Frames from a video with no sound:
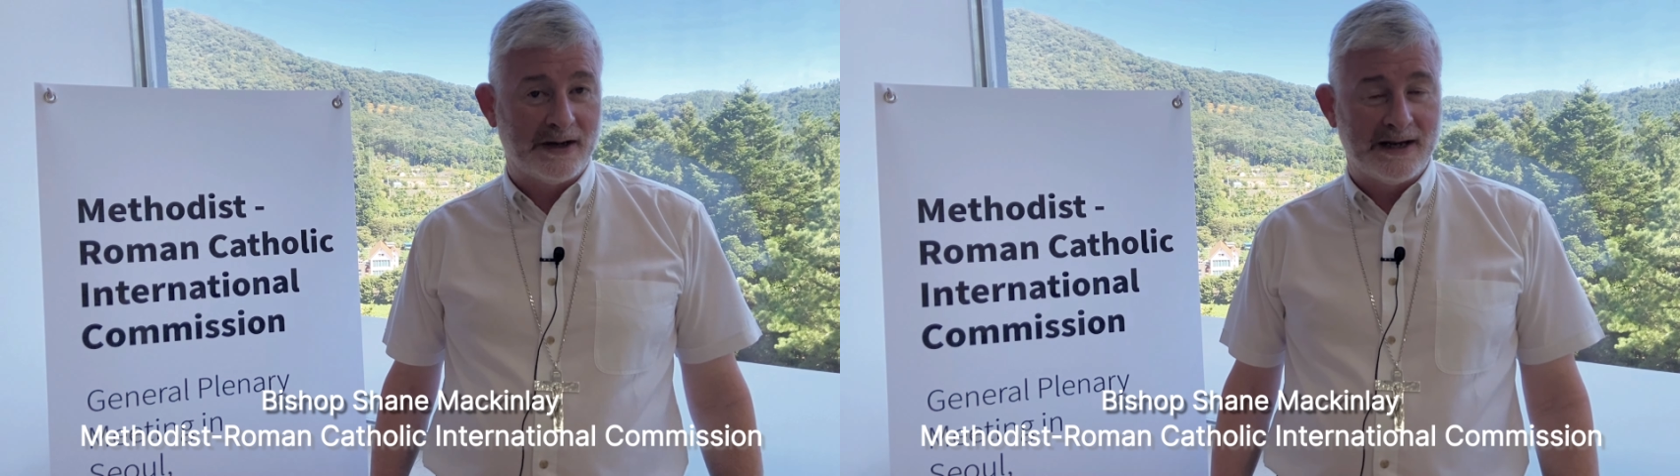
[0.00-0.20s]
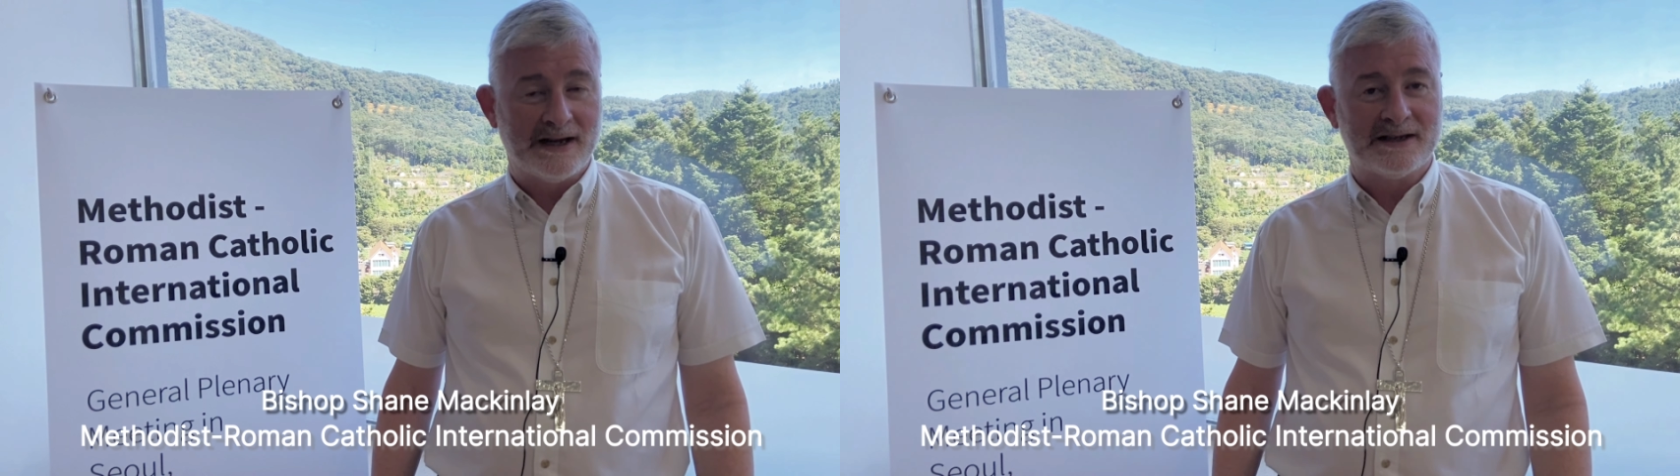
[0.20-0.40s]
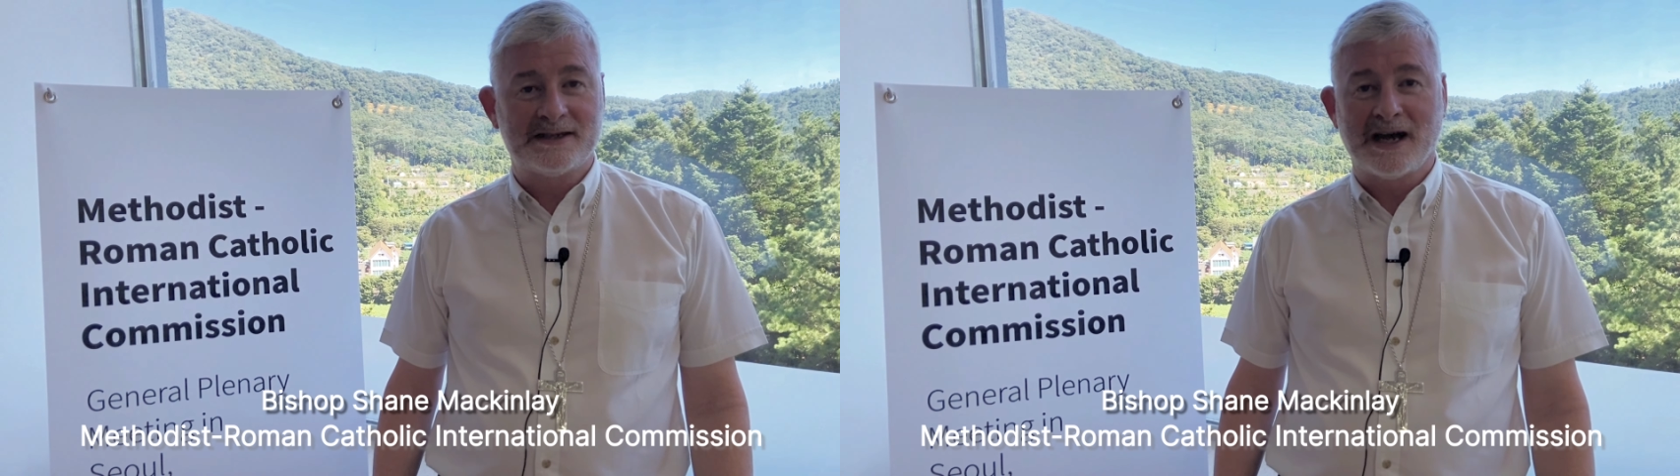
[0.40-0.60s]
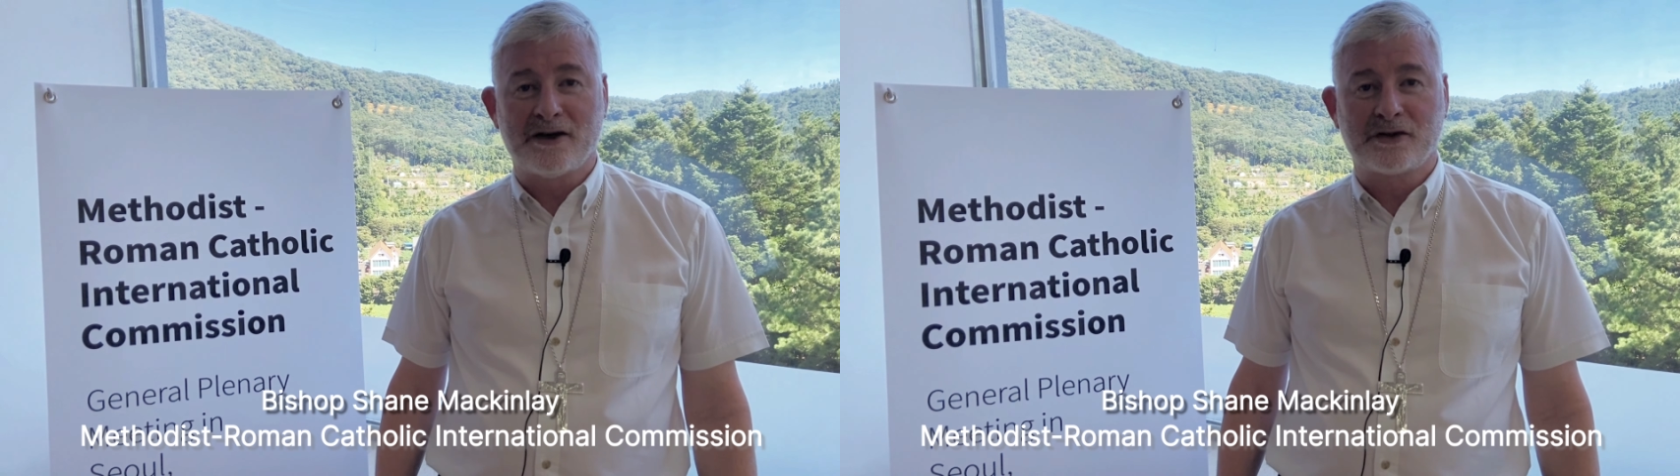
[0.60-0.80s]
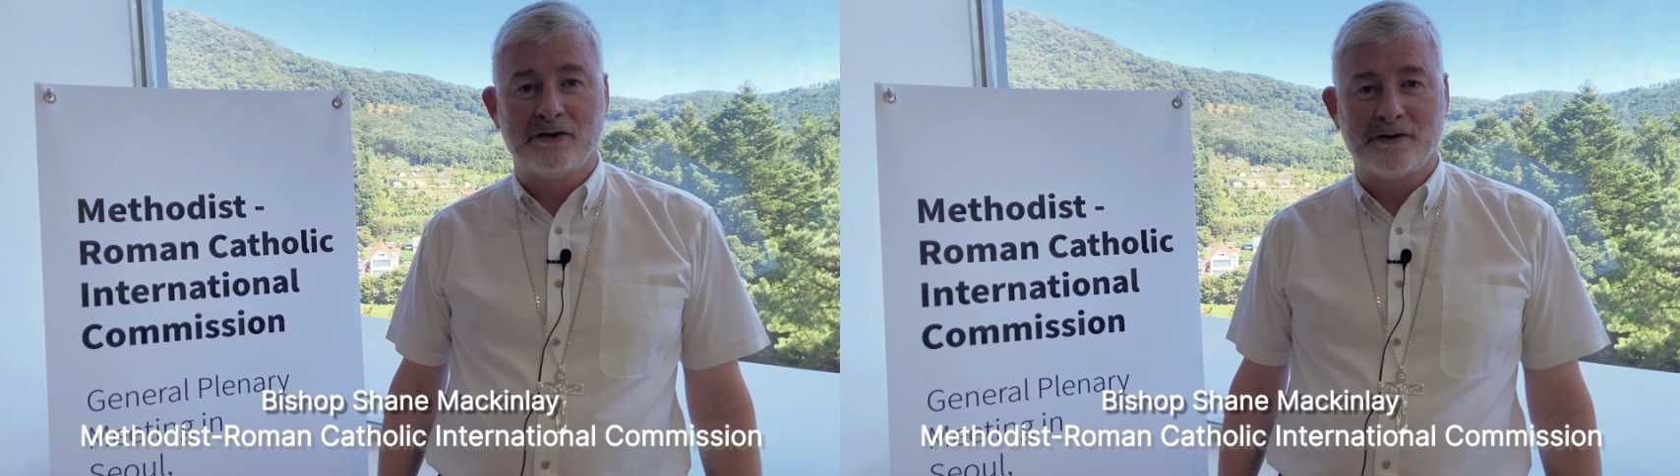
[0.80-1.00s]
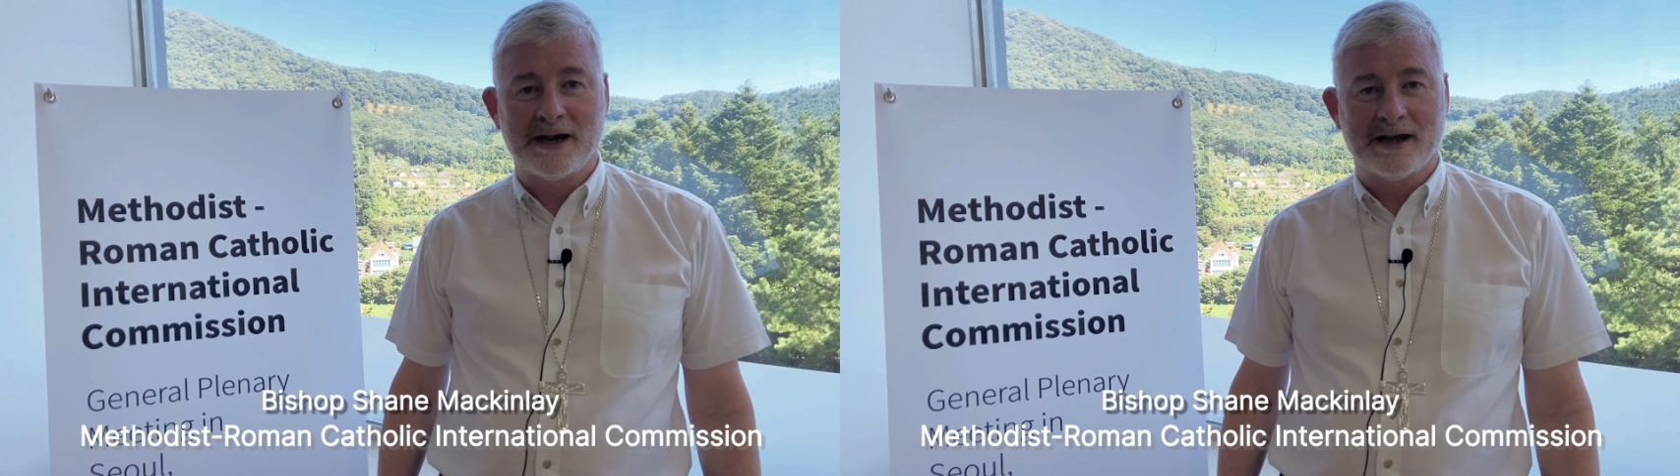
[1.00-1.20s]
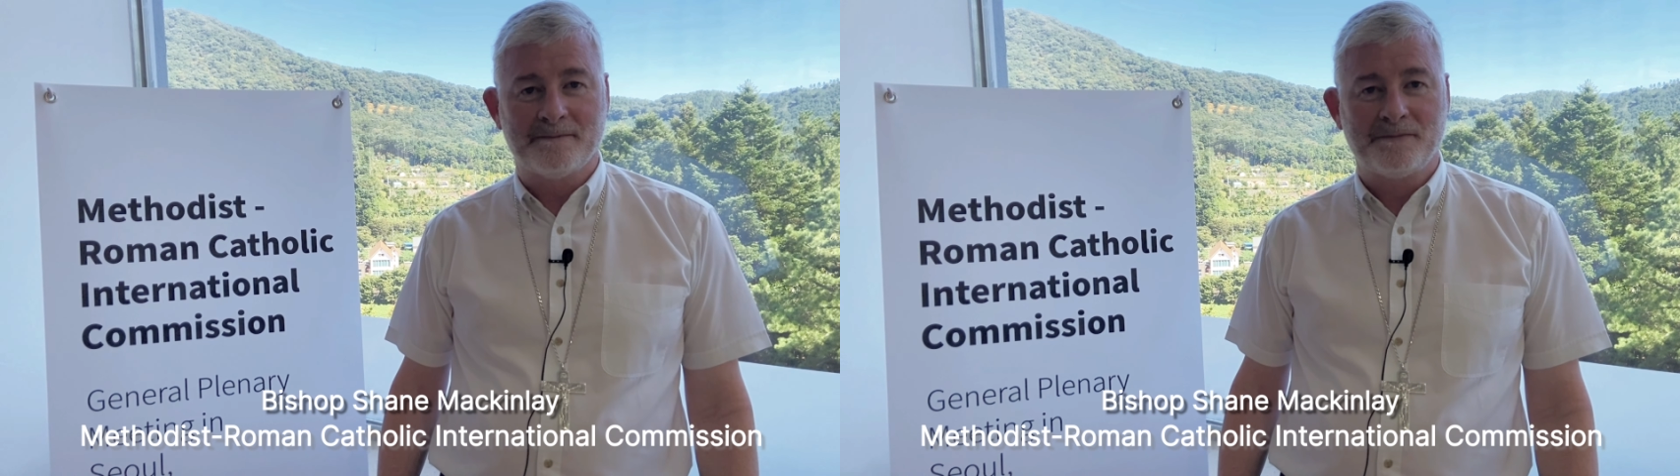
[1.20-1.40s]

in South Korea,